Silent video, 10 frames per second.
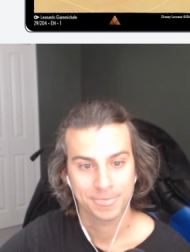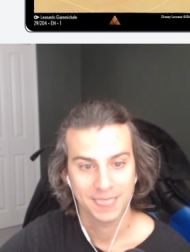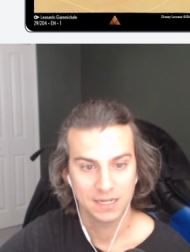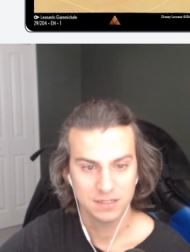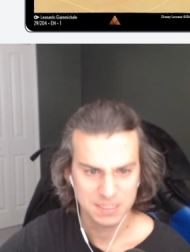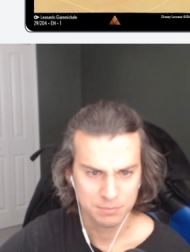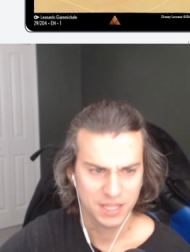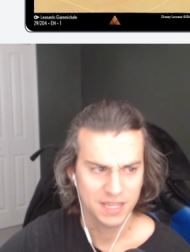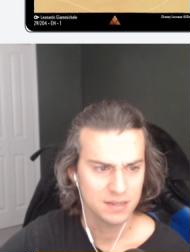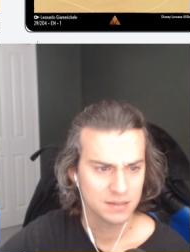It'll see
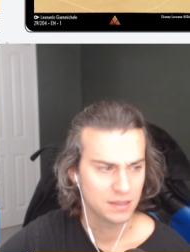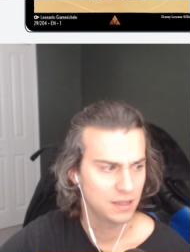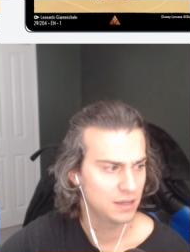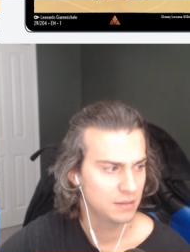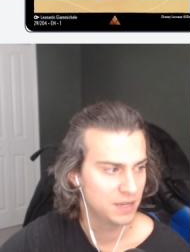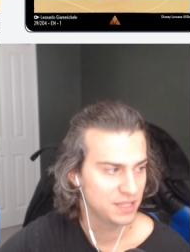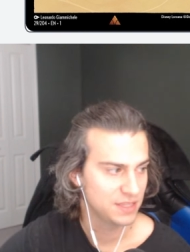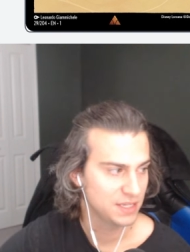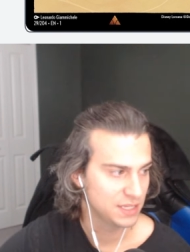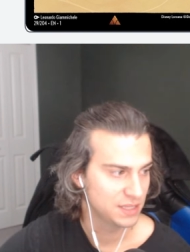play. I
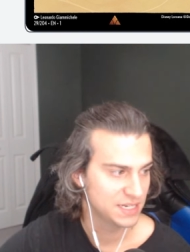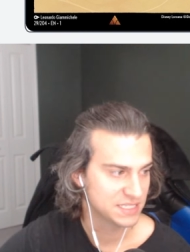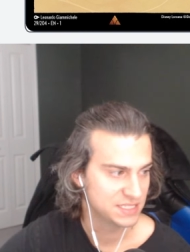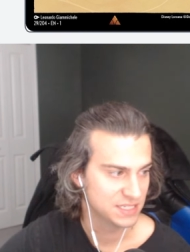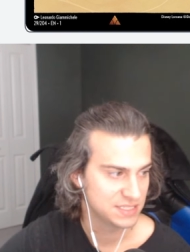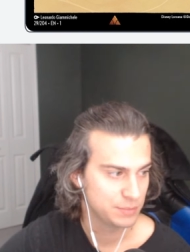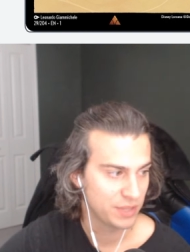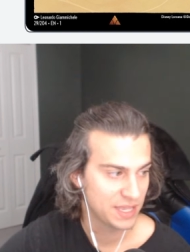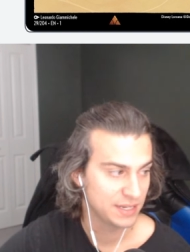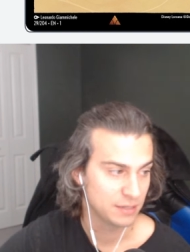think in the decks it does see
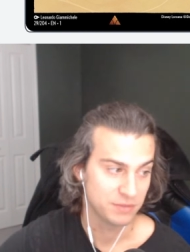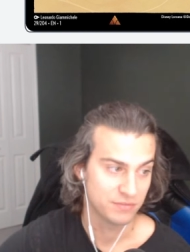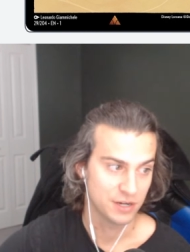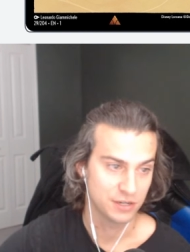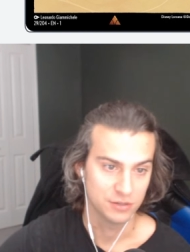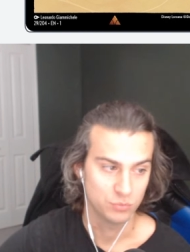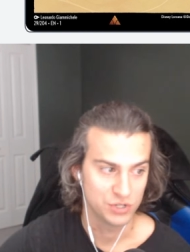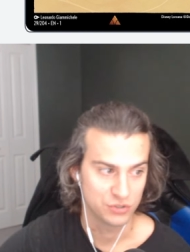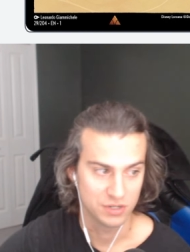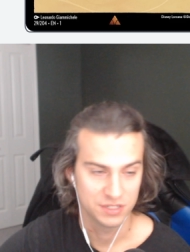play, and it'll be very good when
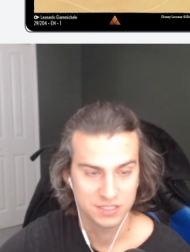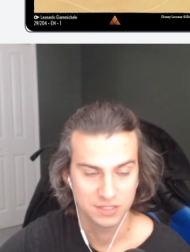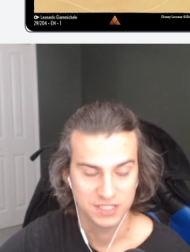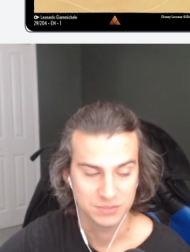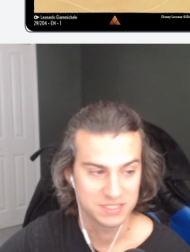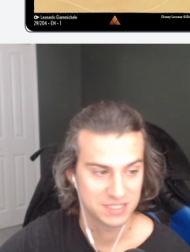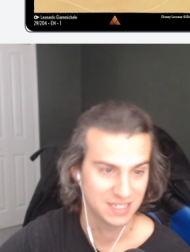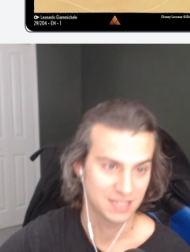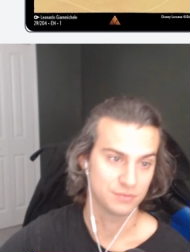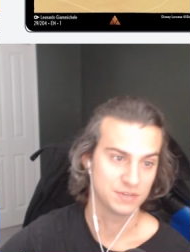drawn. So that's why it's going to
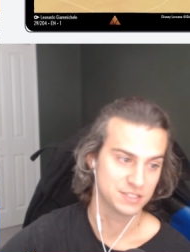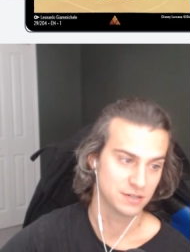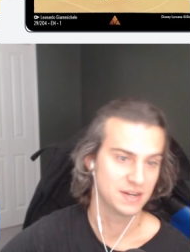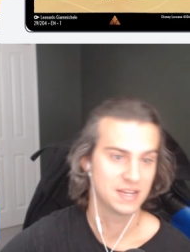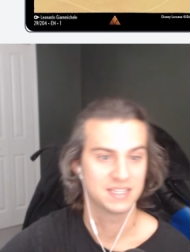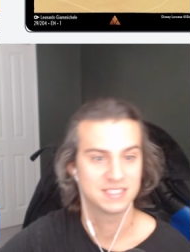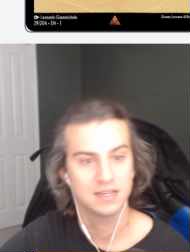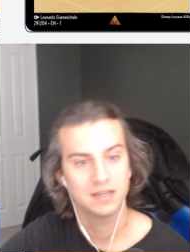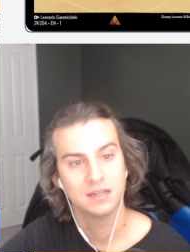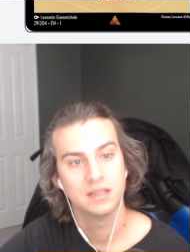get a 3-star rating. It's
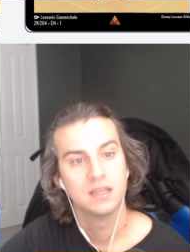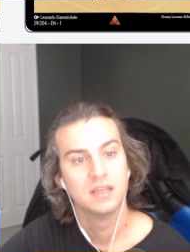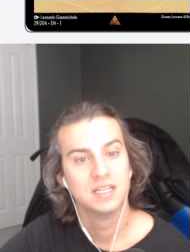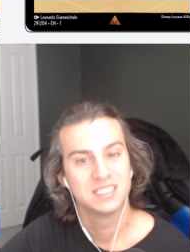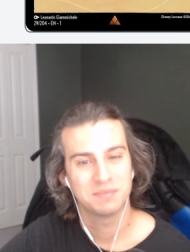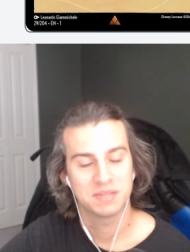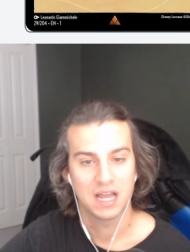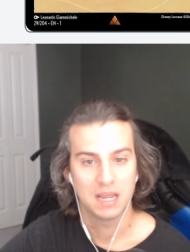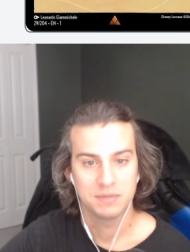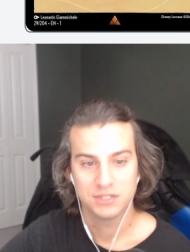not something
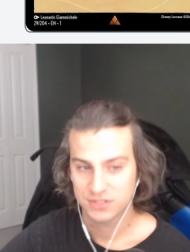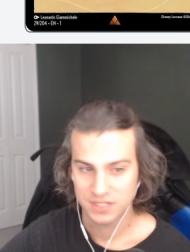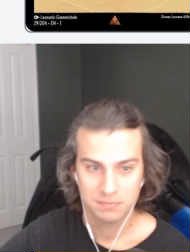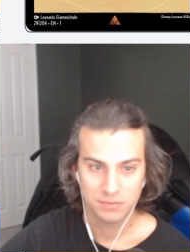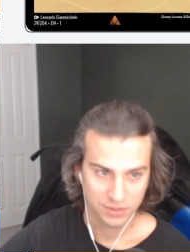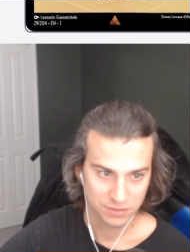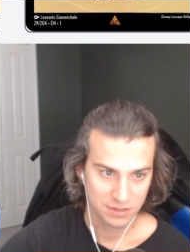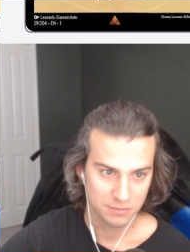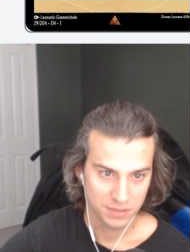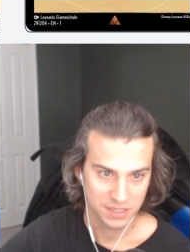I'm interested in building
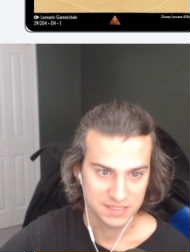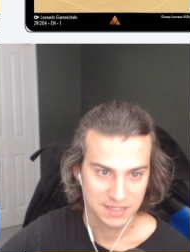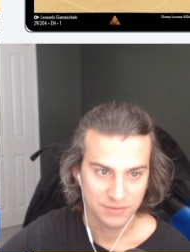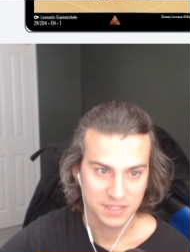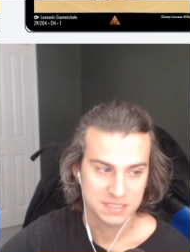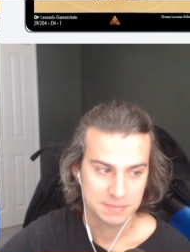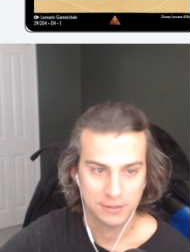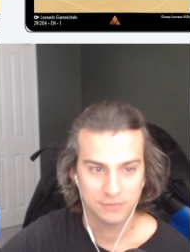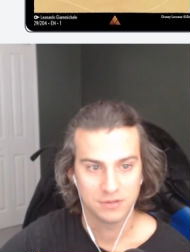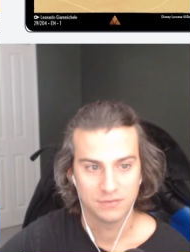around, but it definitely is a
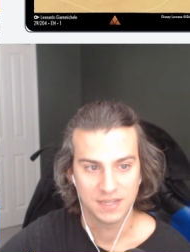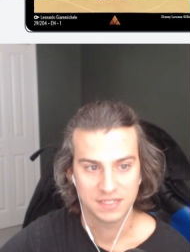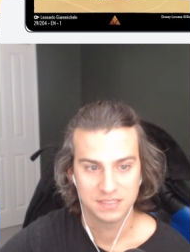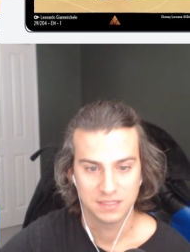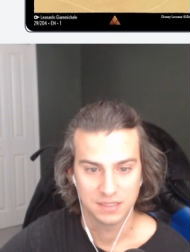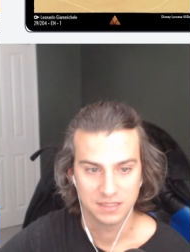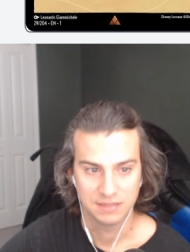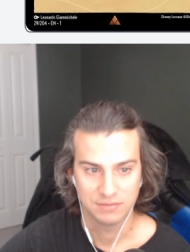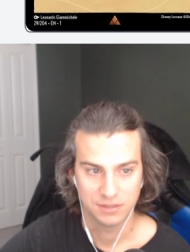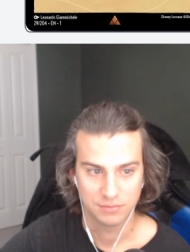powerful effect
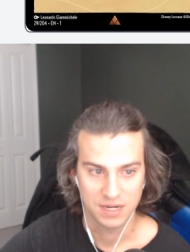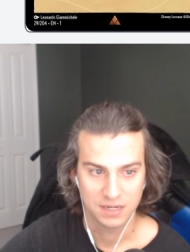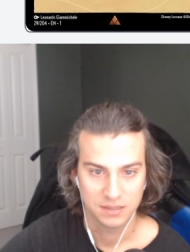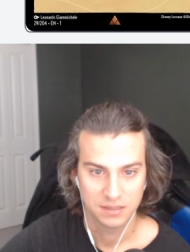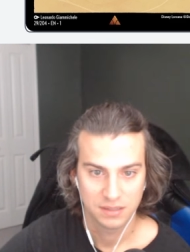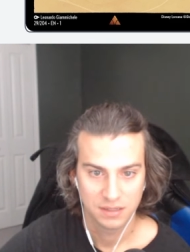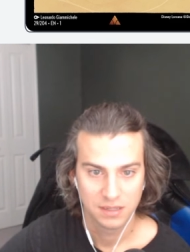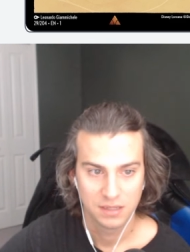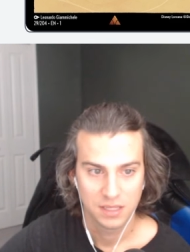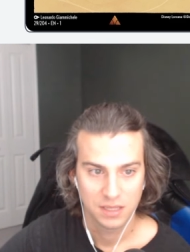given the right
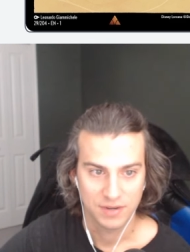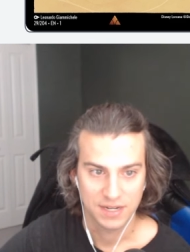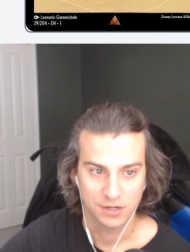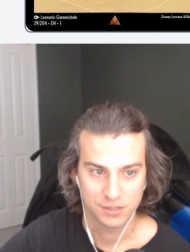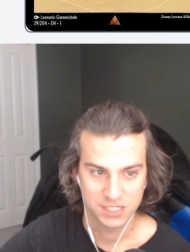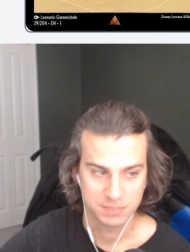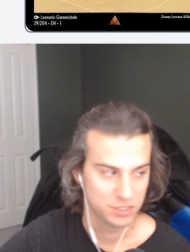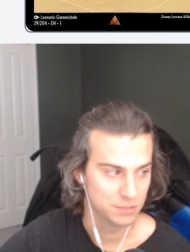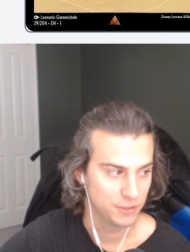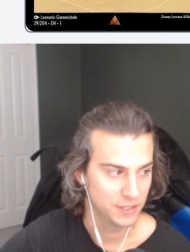characters to put
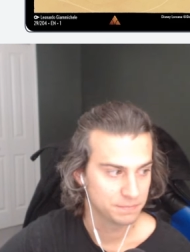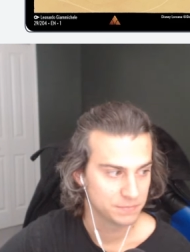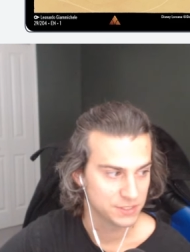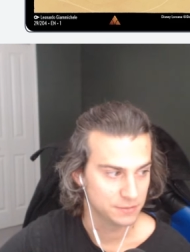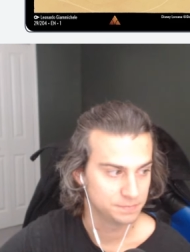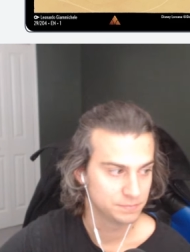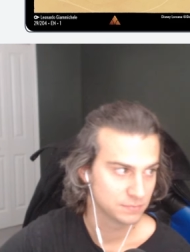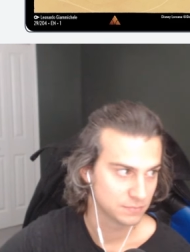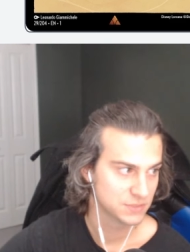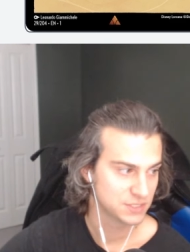into play. So
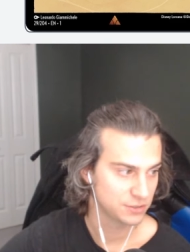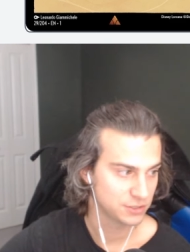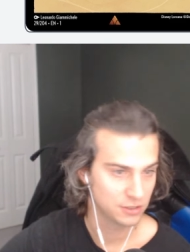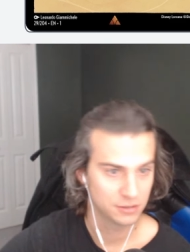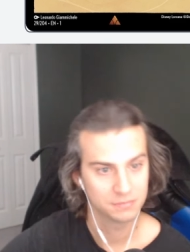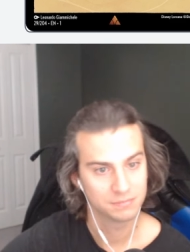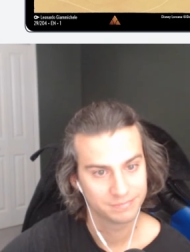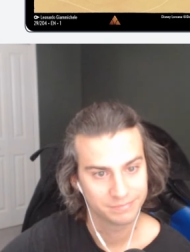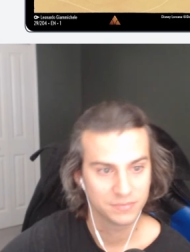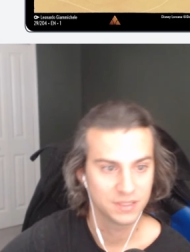solid card,
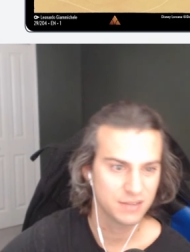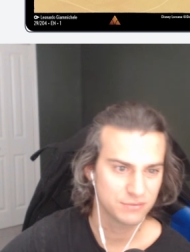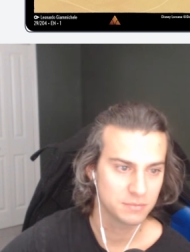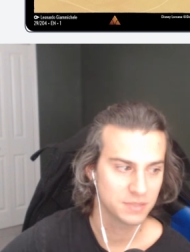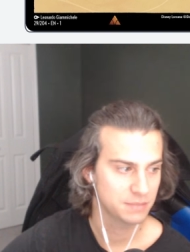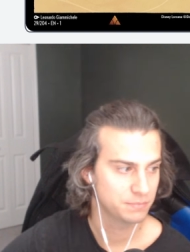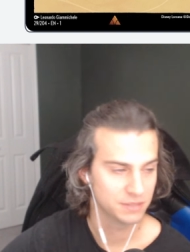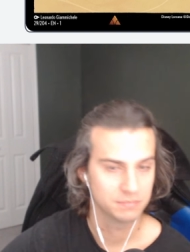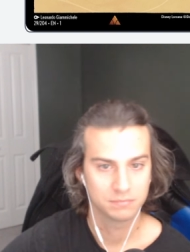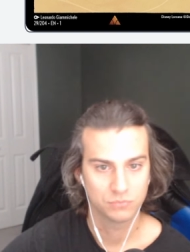not for me, but
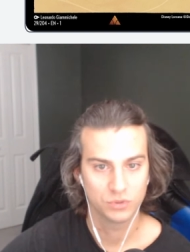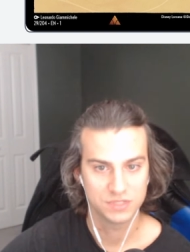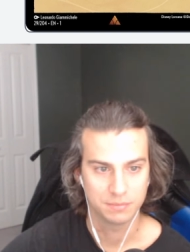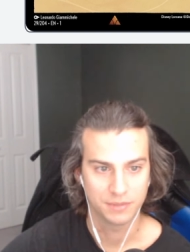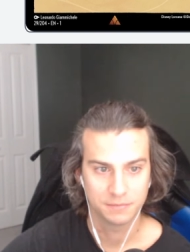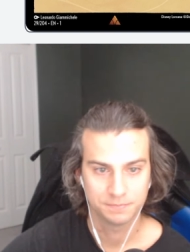we'll see play.